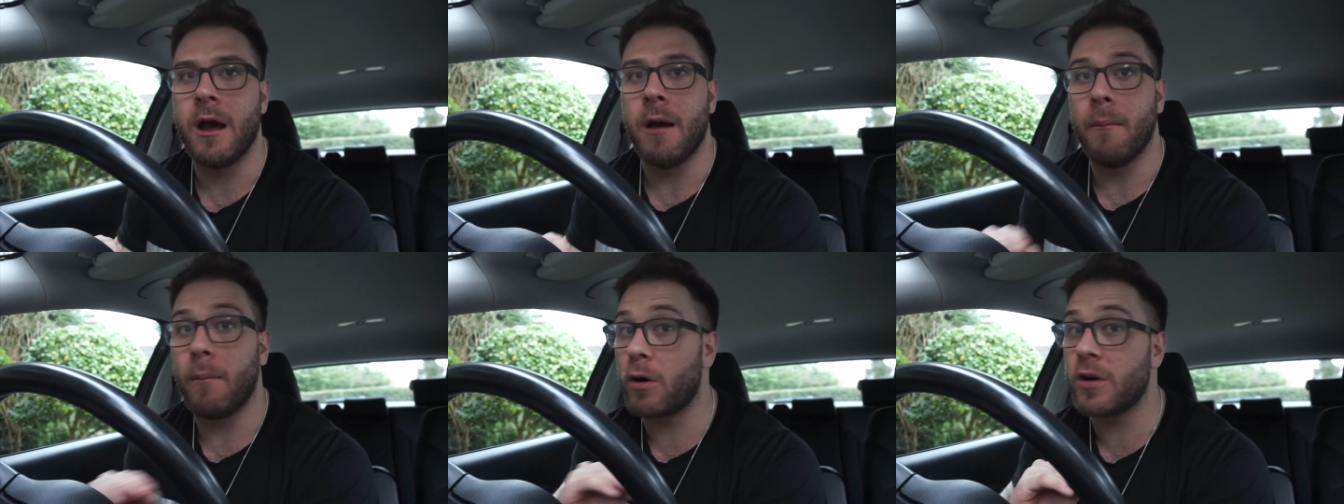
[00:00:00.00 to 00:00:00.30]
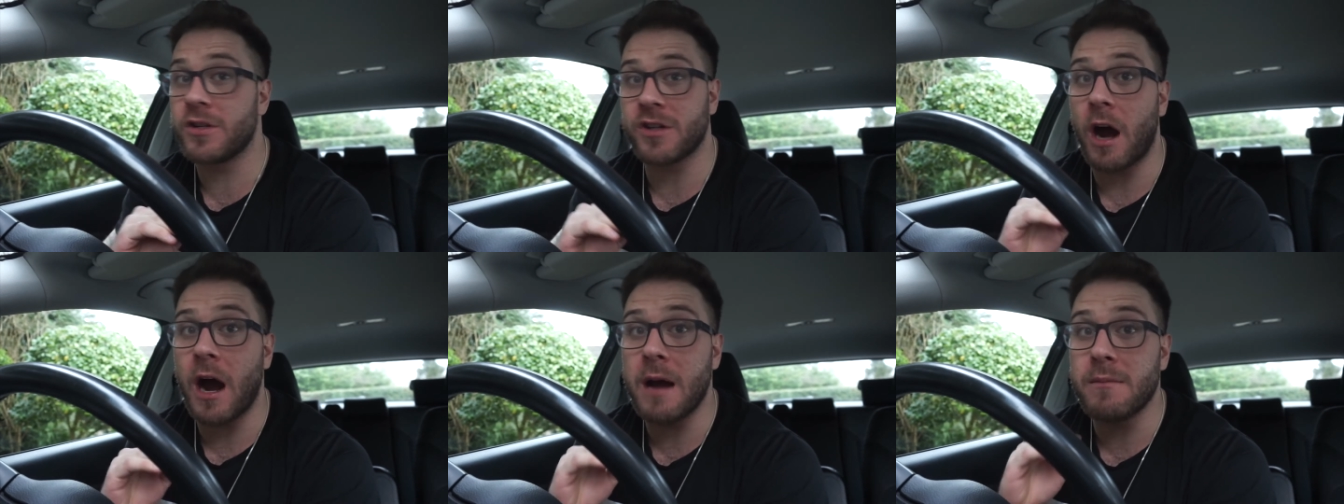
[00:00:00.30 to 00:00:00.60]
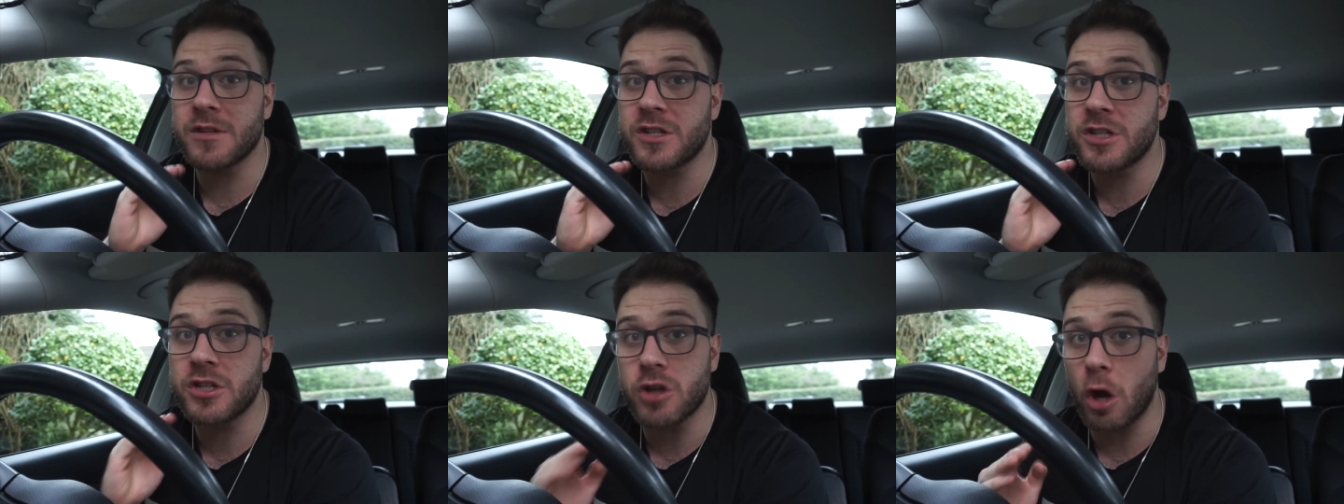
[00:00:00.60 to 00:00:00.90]
Because
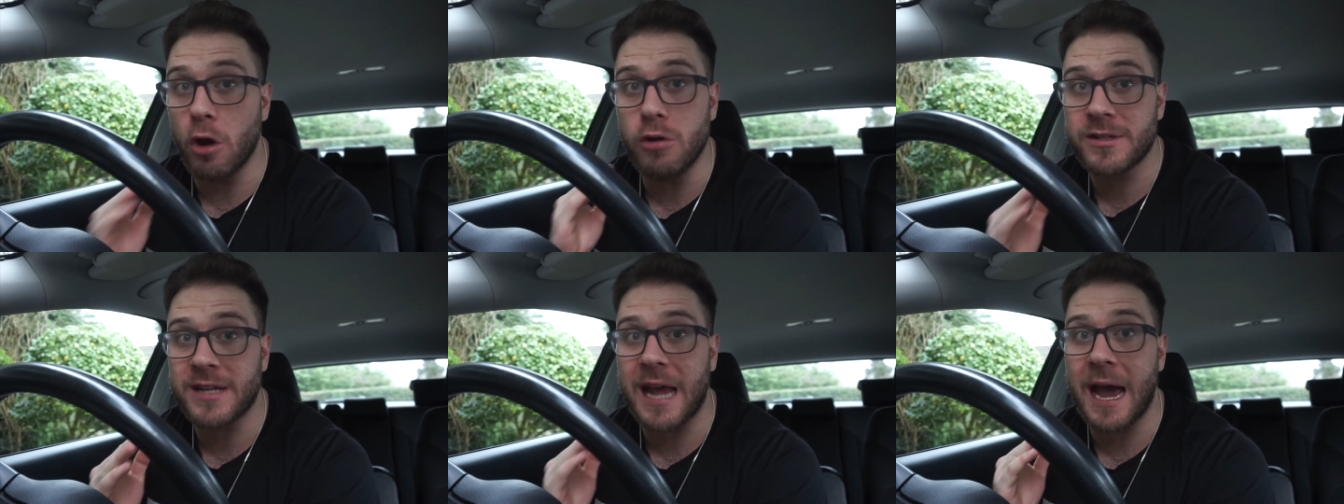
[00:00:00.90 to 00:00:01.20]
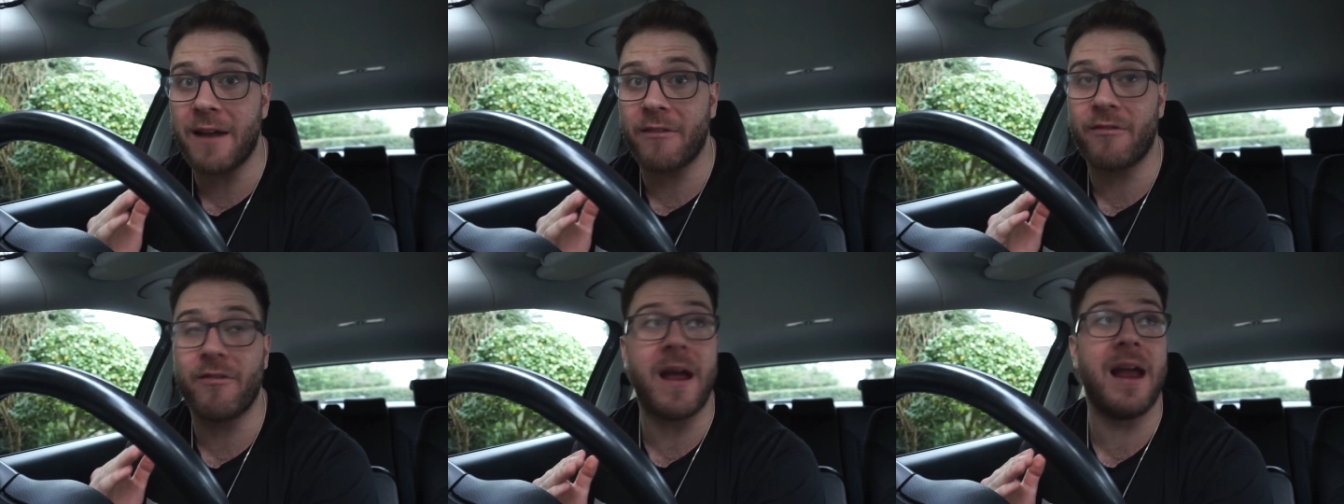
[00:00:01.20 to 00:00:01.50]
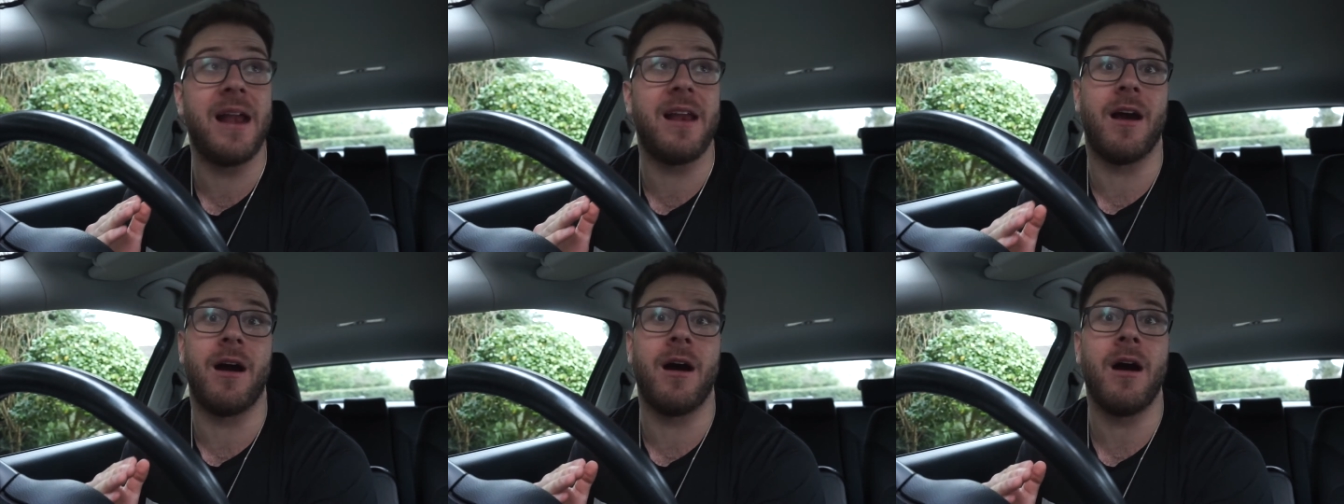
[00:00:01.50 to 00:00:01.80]
I'm so scared of
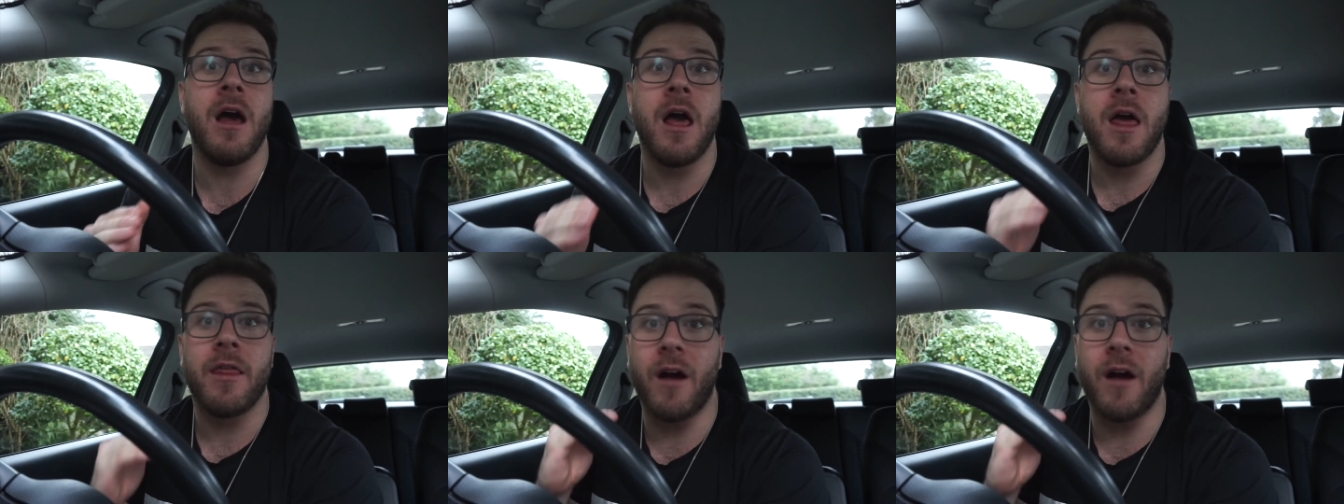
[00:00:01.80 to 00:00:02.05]
failure